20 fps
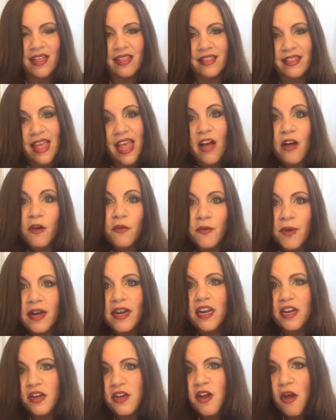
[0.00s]
They
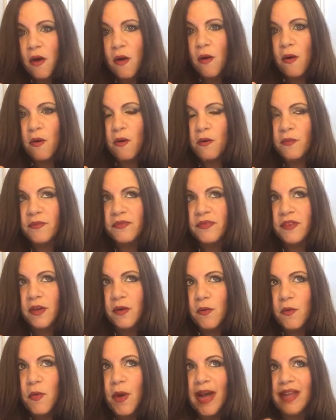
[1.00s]
already know
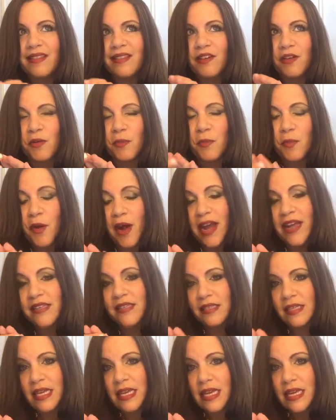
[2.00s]
what their
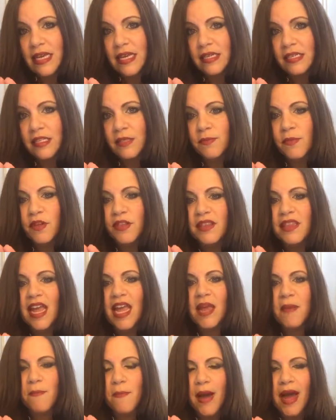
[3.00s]
price is, but
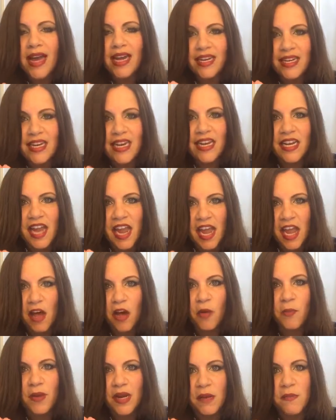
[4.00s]
they might need
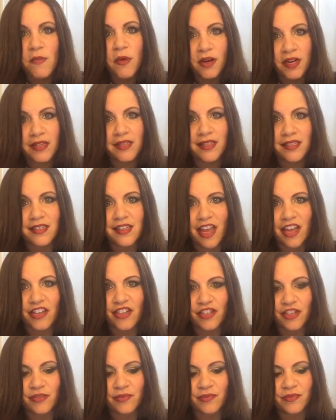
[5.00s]
help in
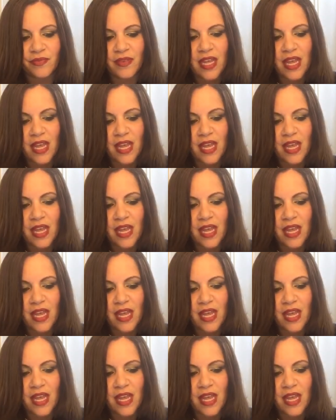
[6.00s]
monetization.